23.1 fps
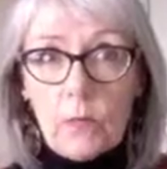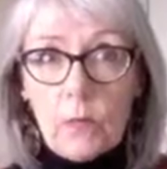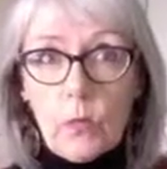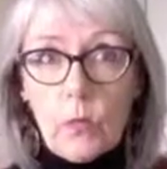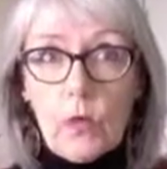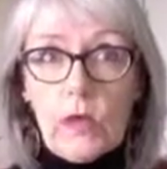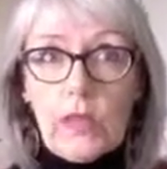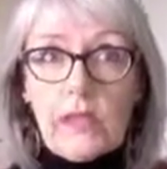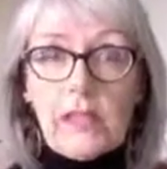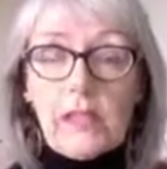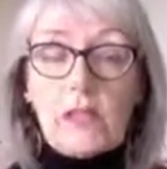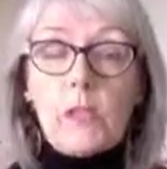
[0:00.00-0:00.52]

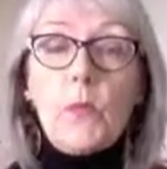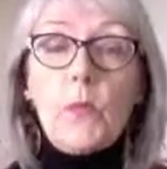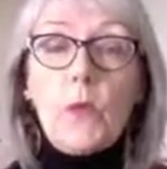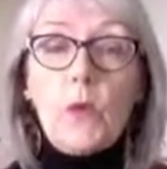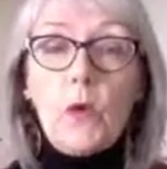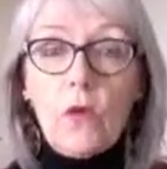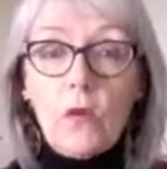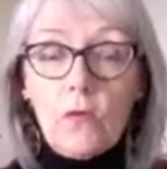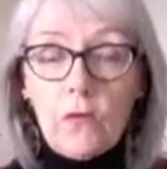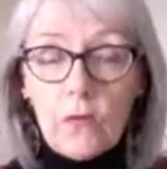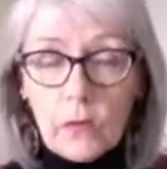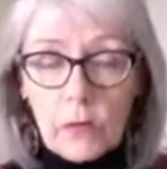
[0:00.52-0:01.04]
We are
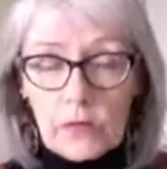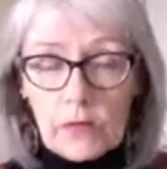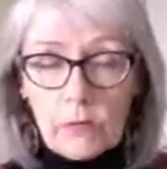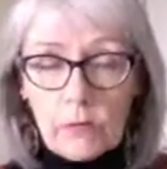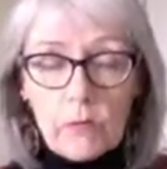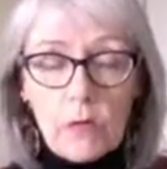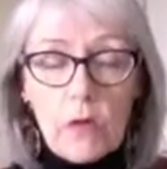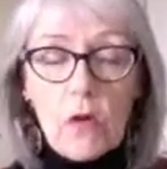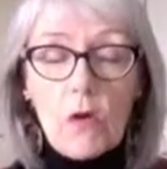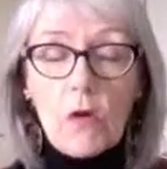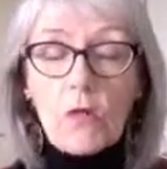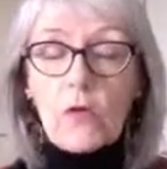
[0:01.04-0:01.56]
superfluous.
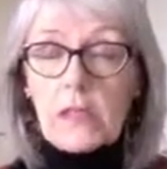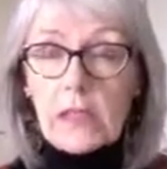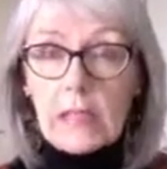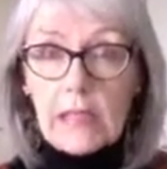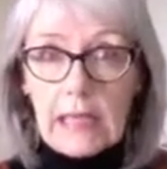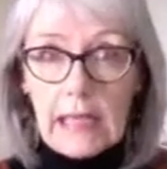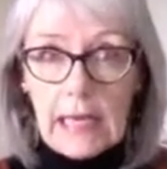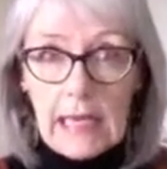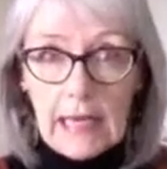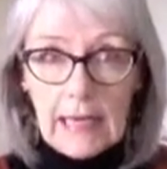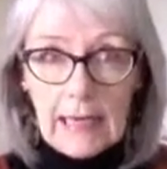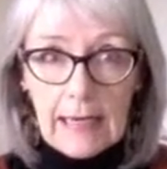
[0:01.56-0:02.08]
We
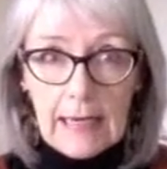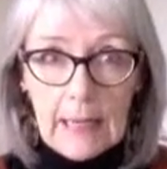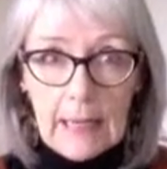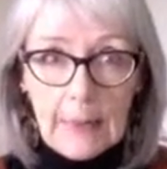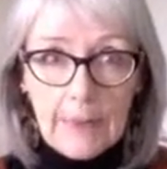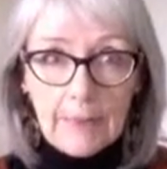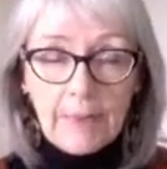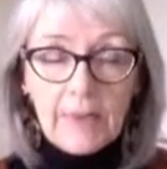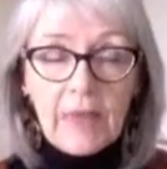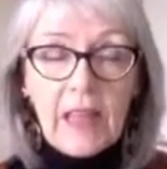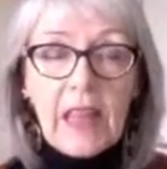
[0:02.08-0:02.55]
honestly are.